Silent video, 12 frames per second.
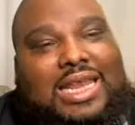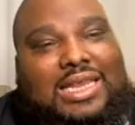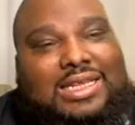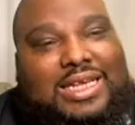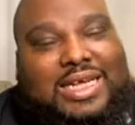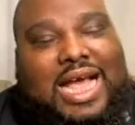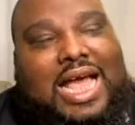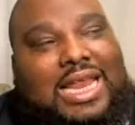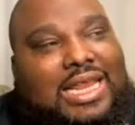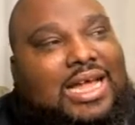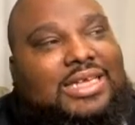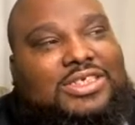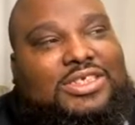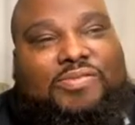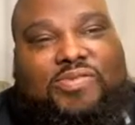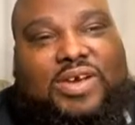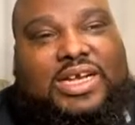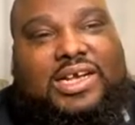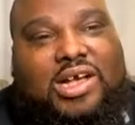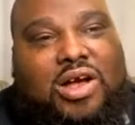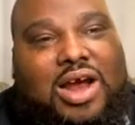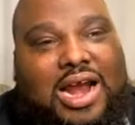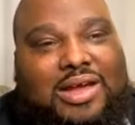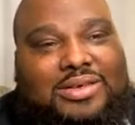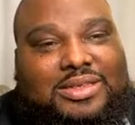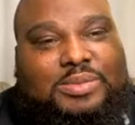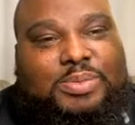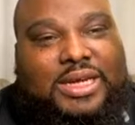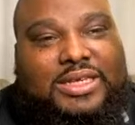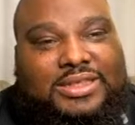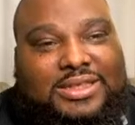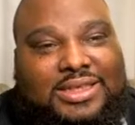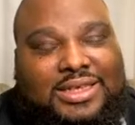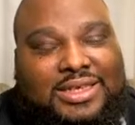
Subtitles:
the guy launched a freaking car out into space.